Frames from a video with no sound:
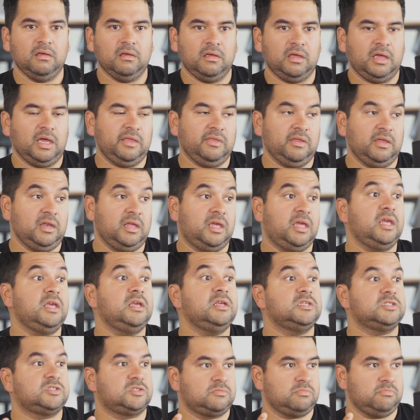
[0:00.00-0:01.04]
then
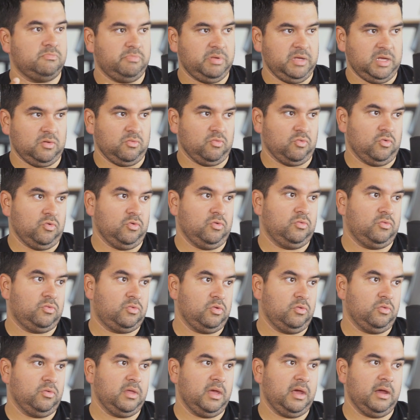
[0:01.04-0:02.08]
he's being rude
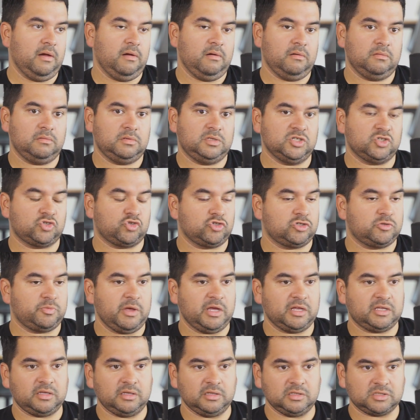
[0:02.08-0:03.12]
through there,
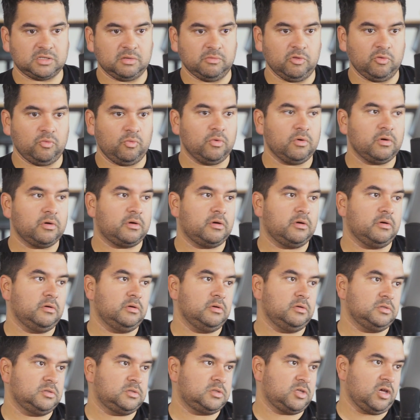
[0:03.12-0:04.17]
disrespecting some of the
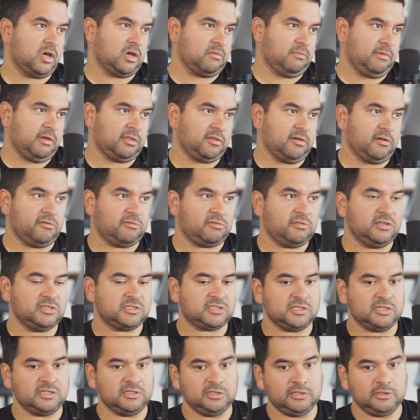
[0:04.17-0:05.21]
workers, talking about their
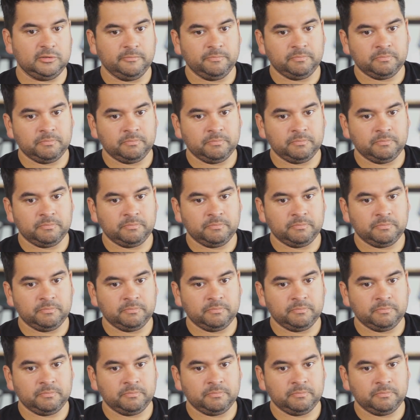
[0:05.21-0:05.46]
ethnicity,